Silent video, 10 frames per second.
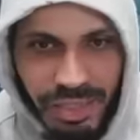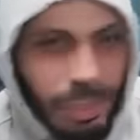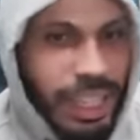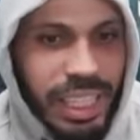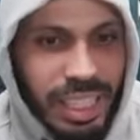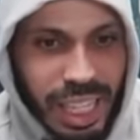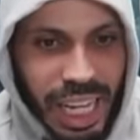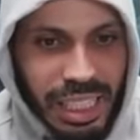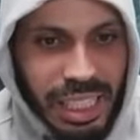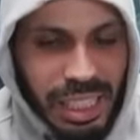graded a
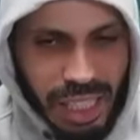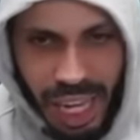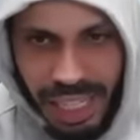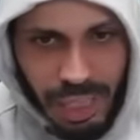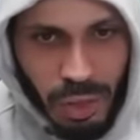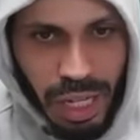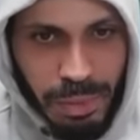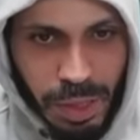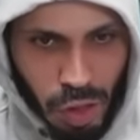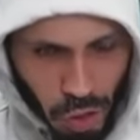lot of these. That's what I've
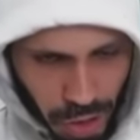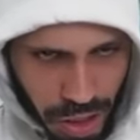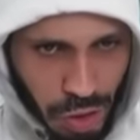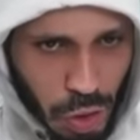been starting to do.